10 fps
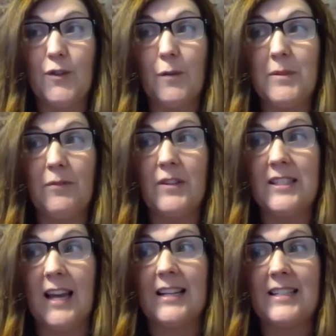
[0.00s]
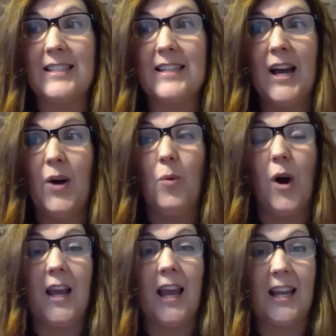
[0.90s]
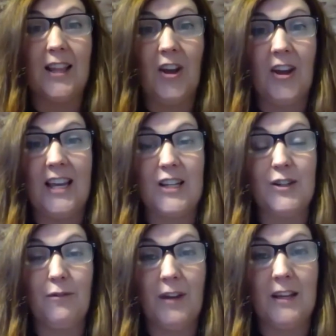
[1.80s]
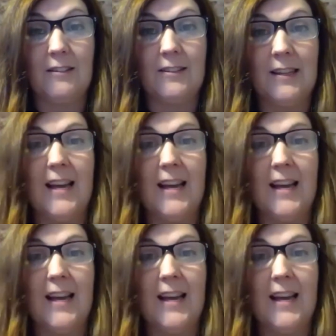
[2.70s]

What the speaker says: from different sectors working in the cohesion field.